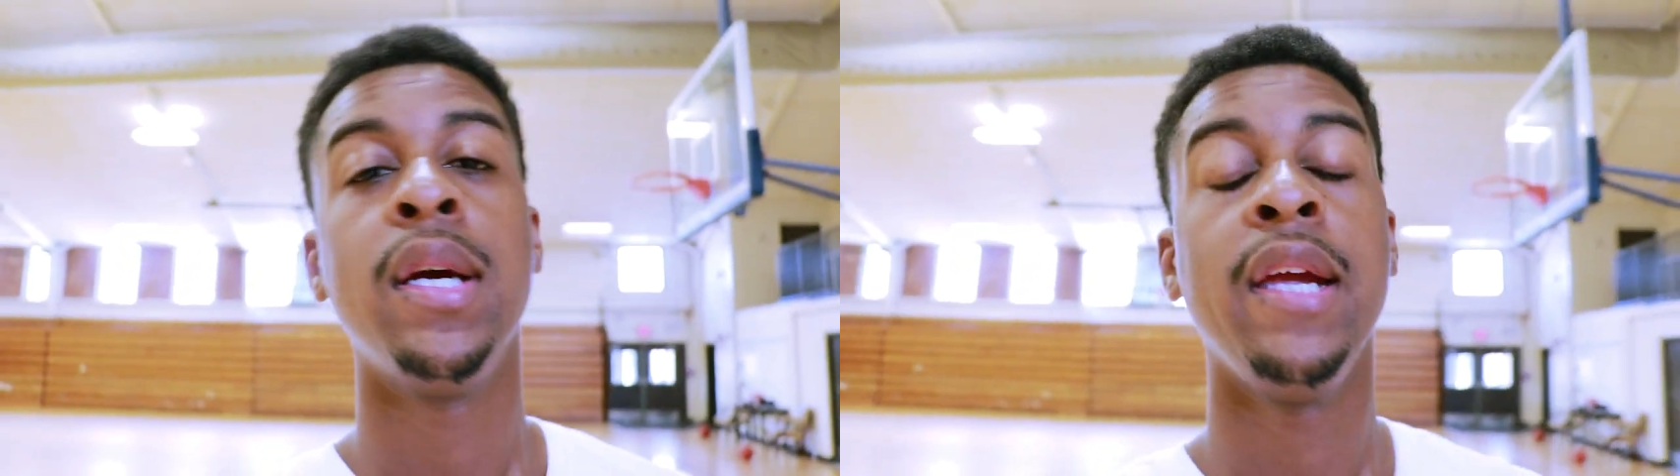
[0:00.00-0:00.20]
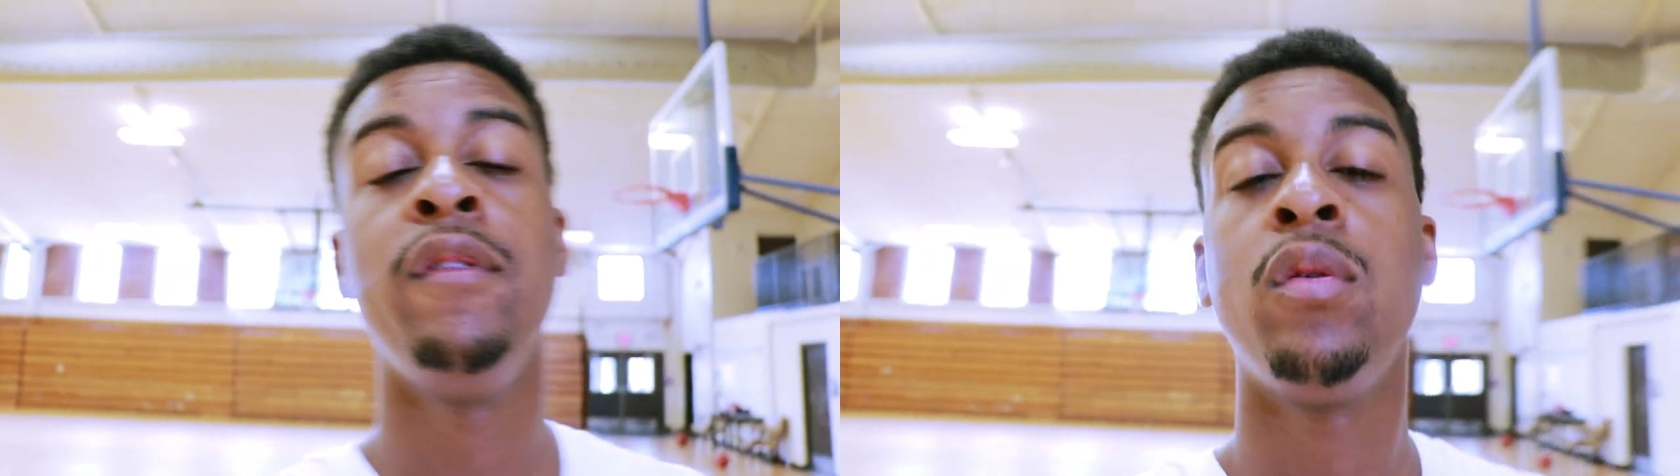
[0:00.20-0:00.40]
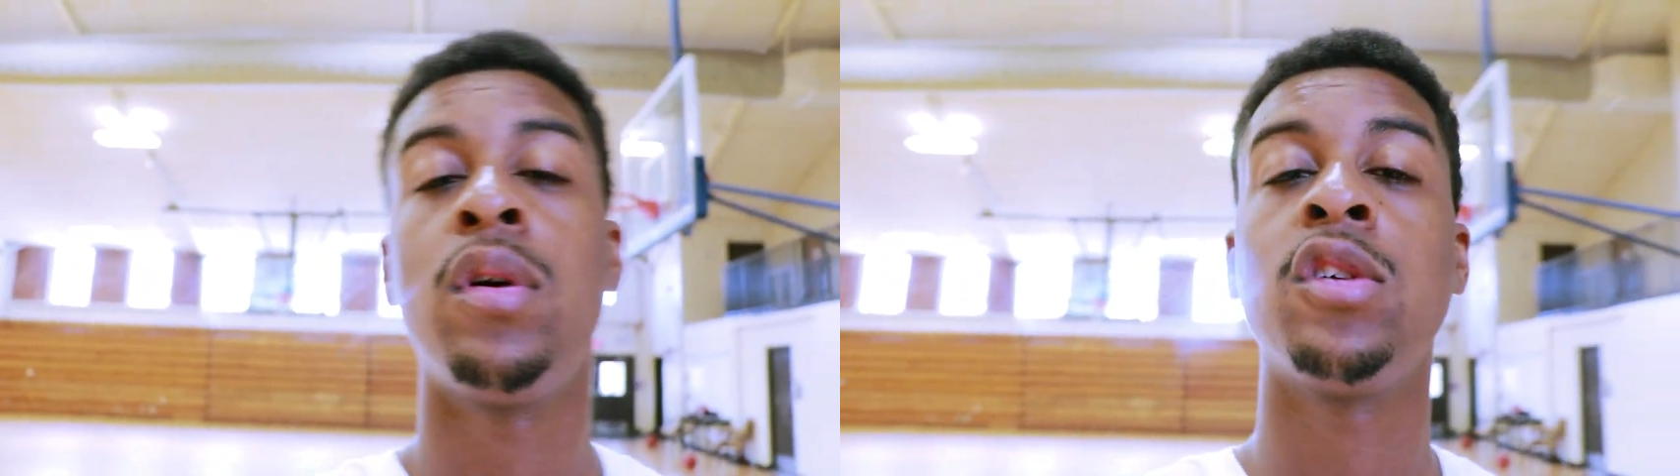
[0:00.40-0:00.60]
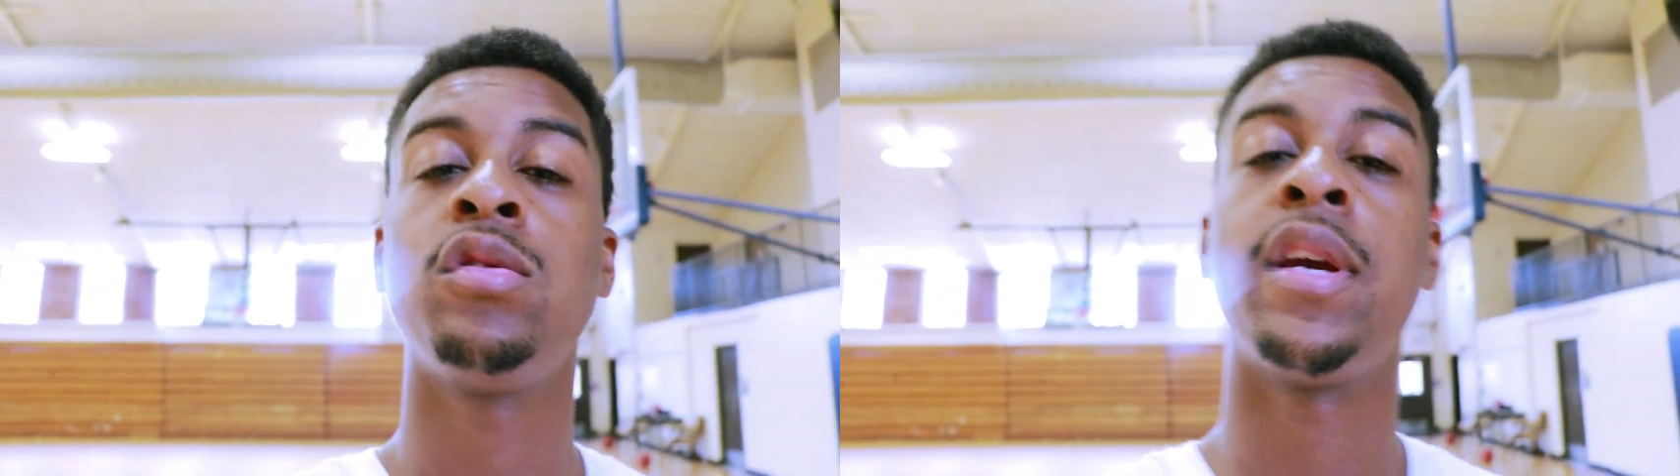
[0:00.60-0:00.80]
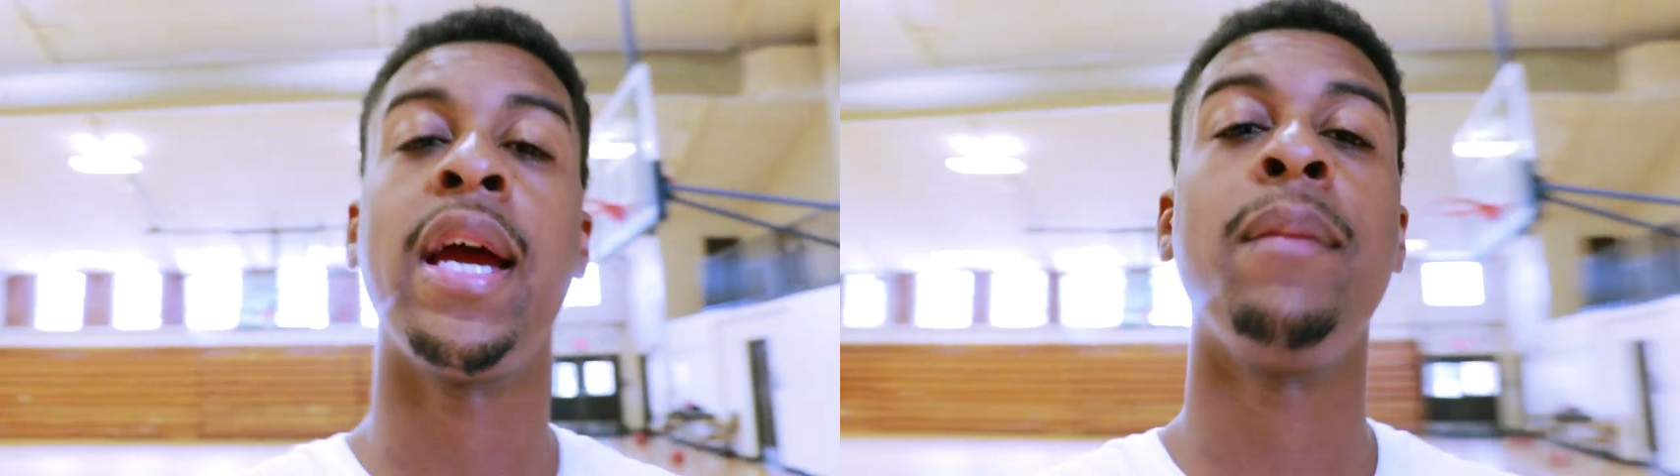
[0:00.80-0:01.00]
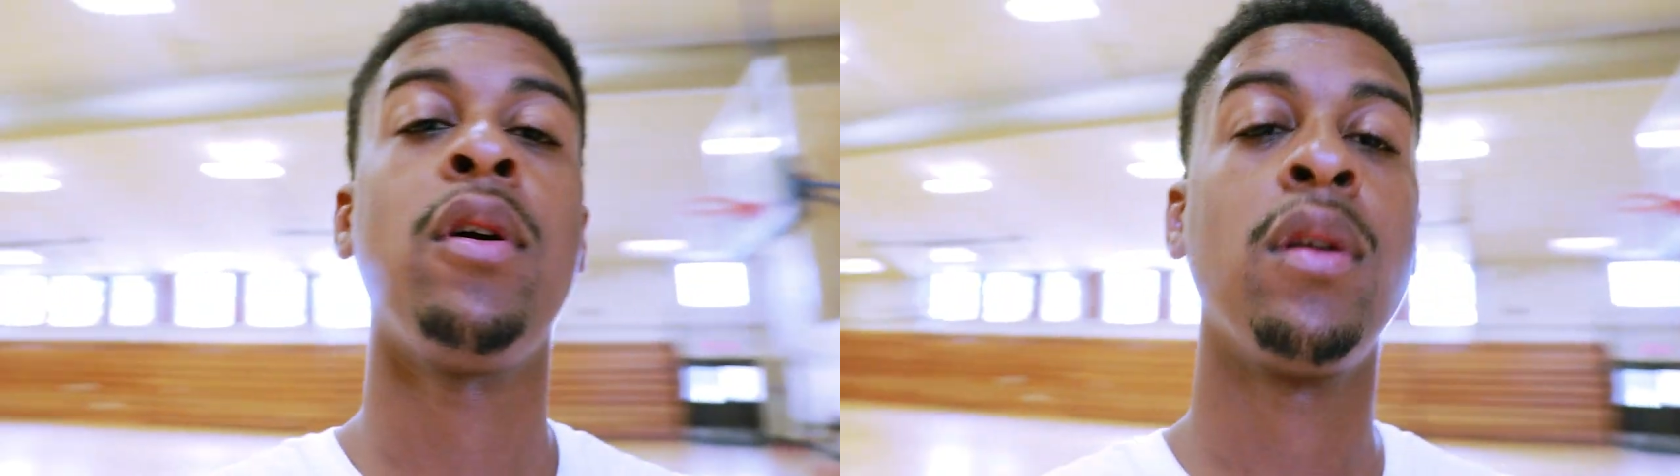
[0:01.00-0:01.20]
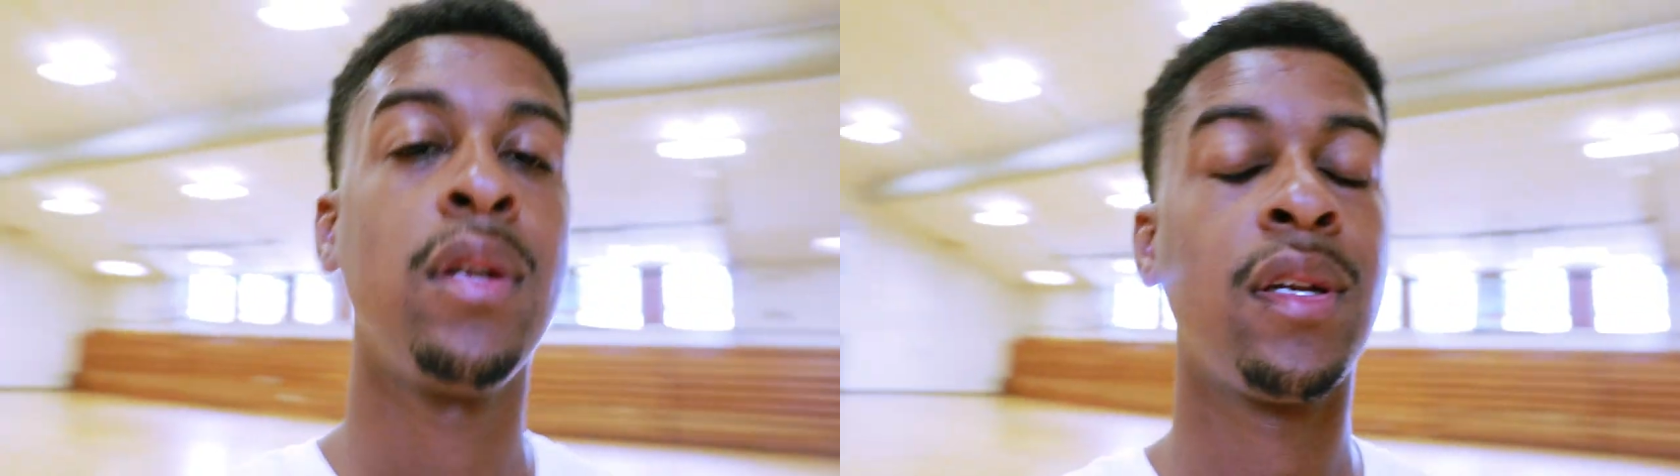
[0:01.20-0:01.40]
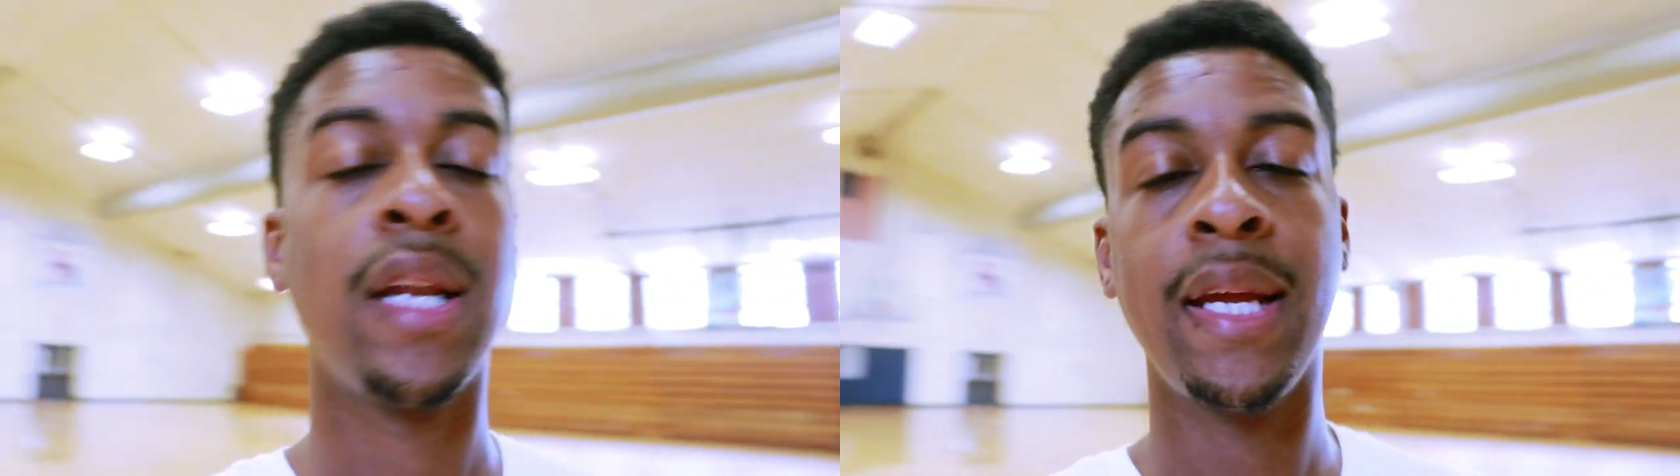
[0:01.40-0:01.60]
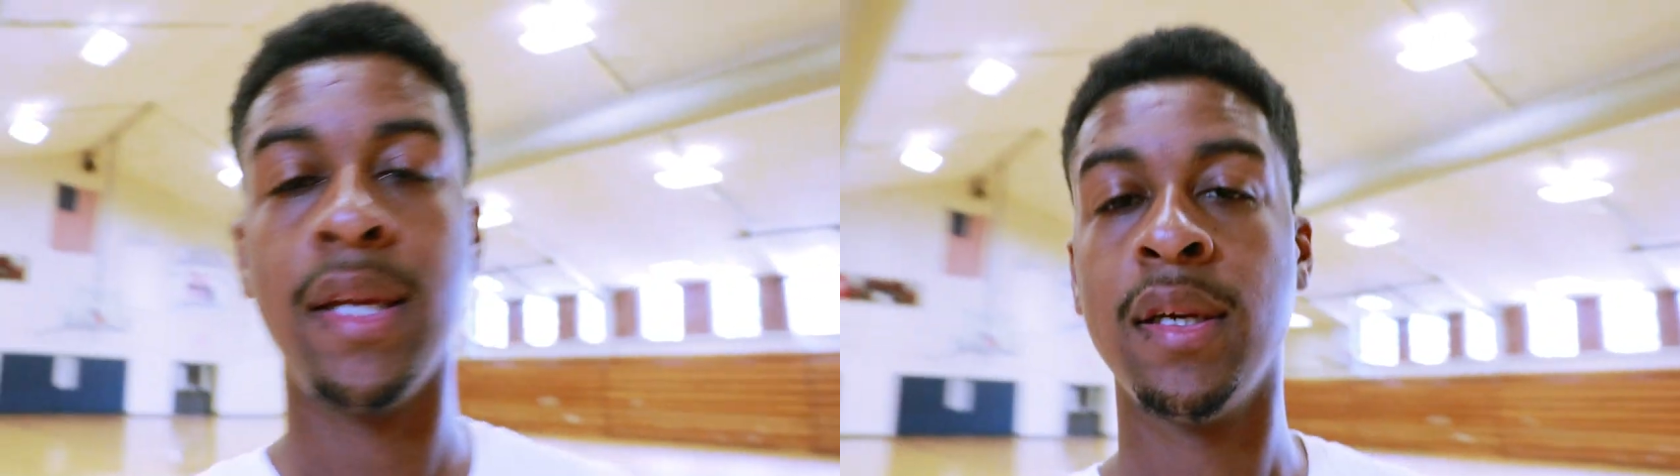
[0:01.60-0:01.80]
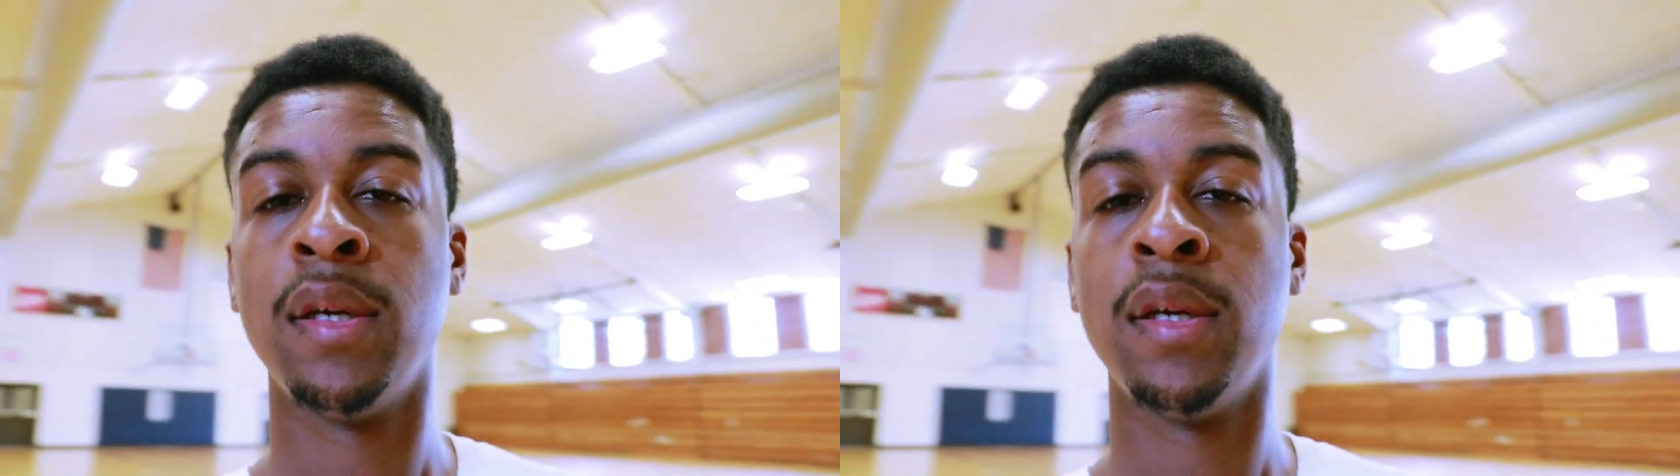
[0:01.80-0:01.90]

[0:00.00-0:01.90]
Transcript: even the ones who came on a little late.